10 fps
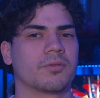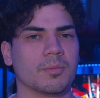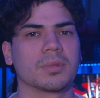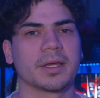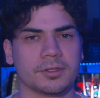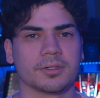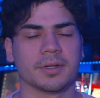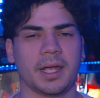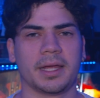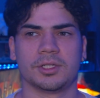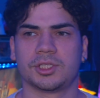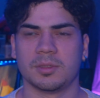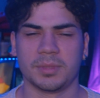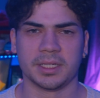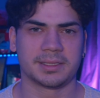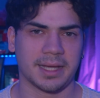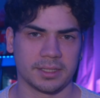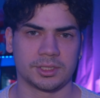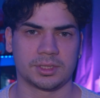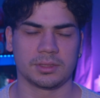from Blender and it should have been
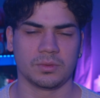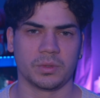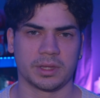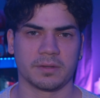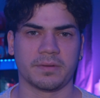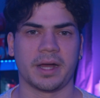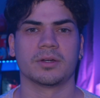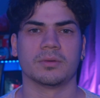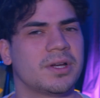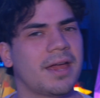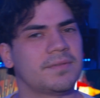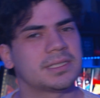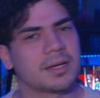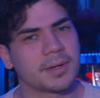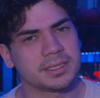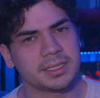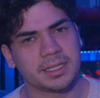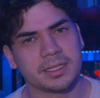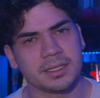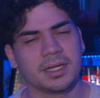attached with the file. But every time I did
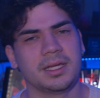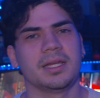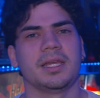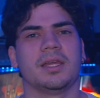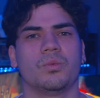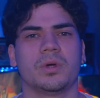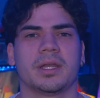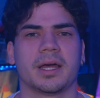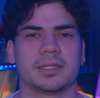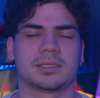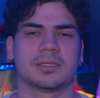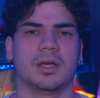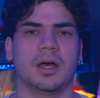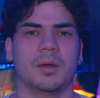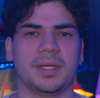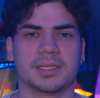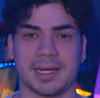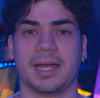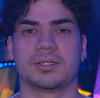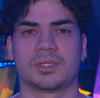it, it would not be
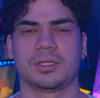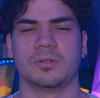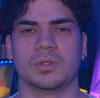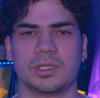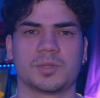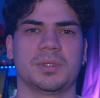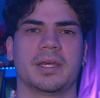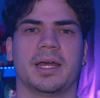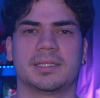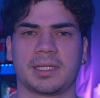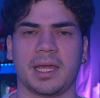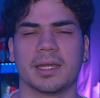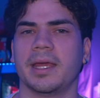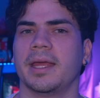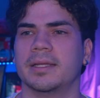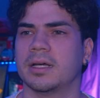attached. It would just be the head scan and